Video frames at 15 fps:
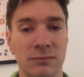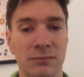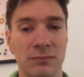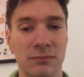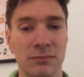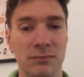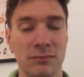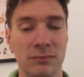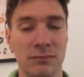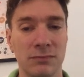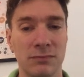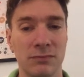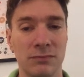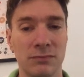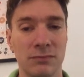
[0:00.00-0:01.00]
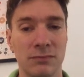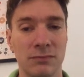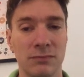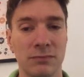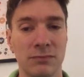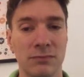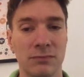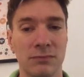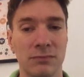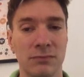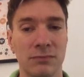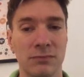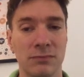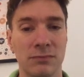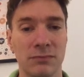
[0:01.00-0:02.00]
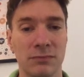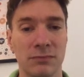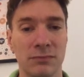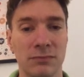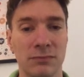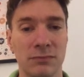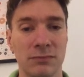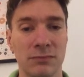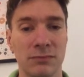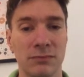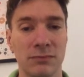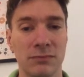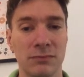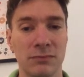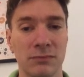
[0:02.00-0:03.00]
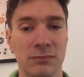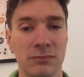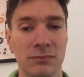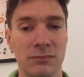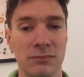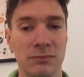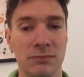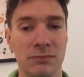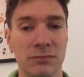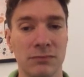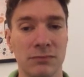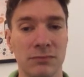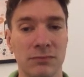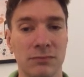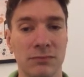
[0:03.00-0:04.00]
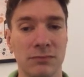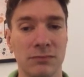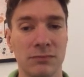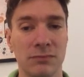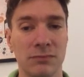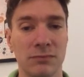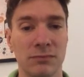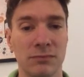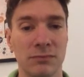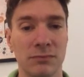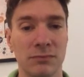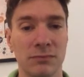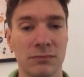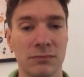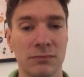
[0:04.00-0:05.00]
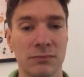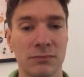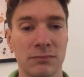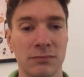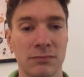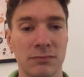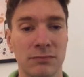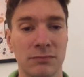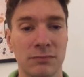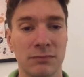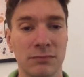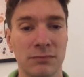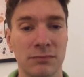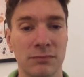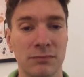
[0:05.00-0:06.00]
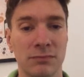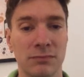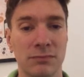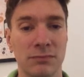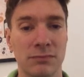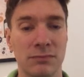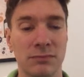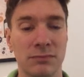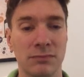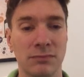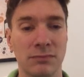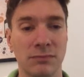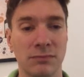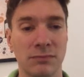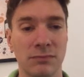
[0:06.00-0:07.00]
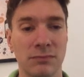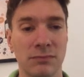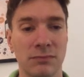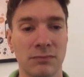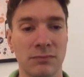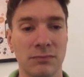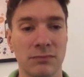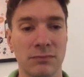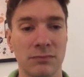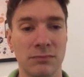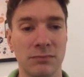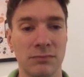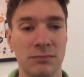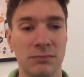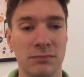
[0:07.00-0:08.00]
(silent)